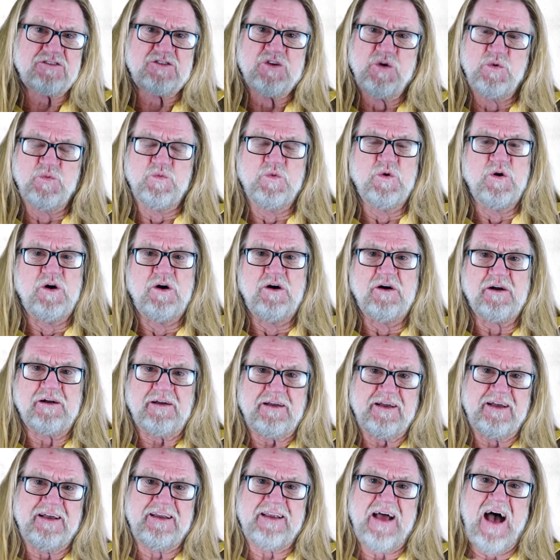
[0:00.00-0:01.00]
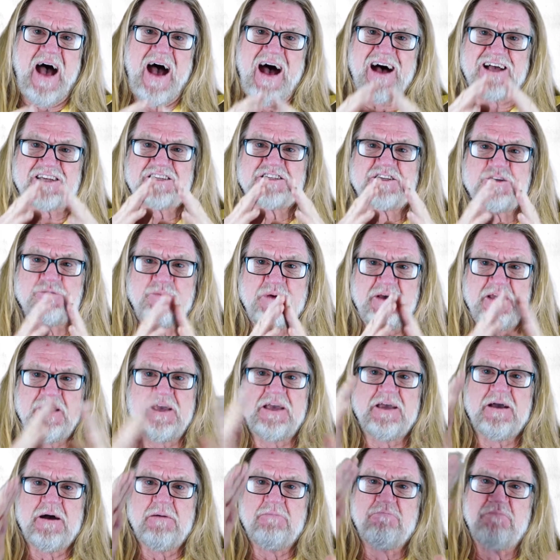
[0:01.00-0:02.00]
to work, it has to
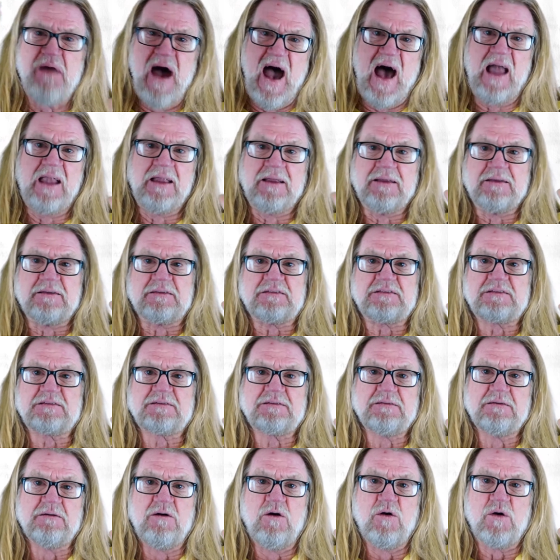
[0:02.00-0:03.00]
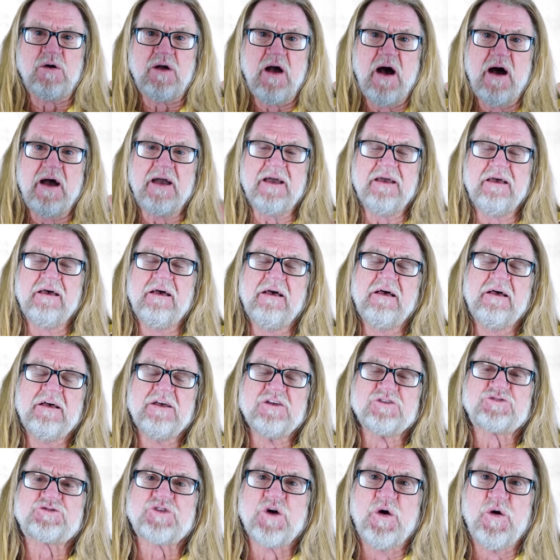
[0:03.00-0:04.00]
be balanced, okay?
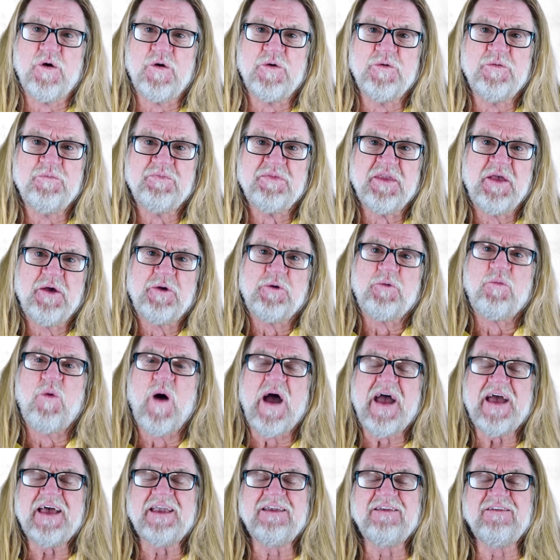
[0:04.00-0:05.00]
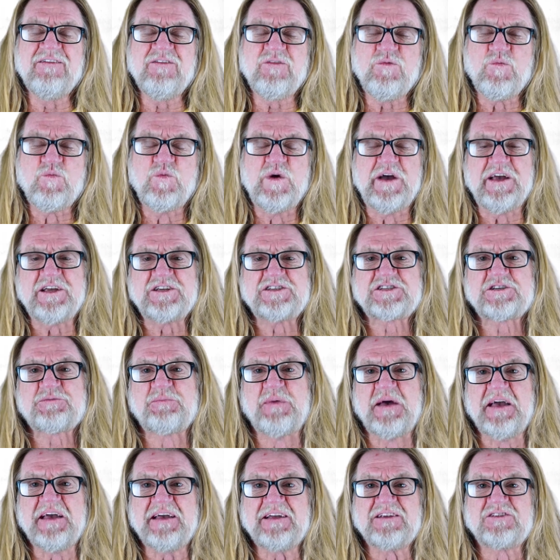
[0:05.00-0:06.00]
So when we
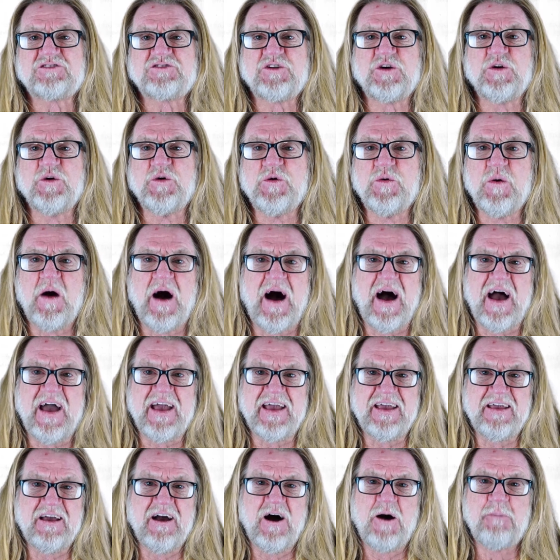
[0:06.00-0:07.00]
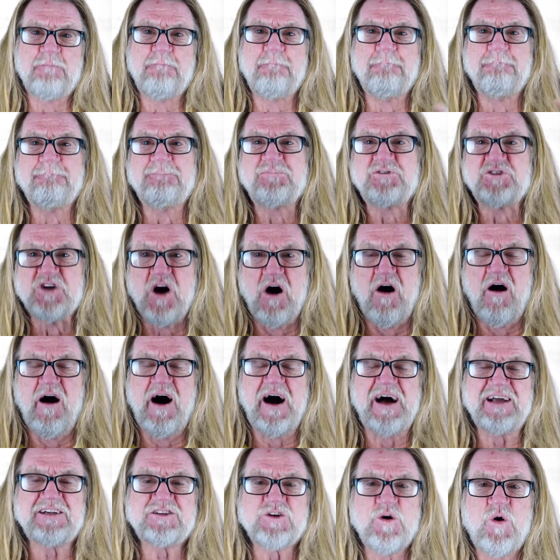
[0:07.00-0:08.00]
speak to a
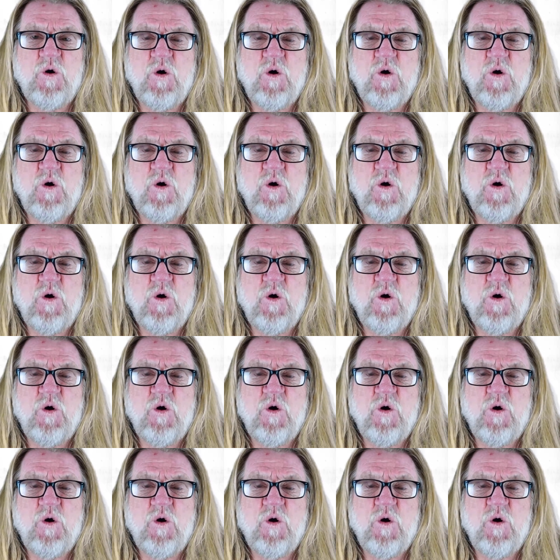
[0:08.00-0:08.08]
diet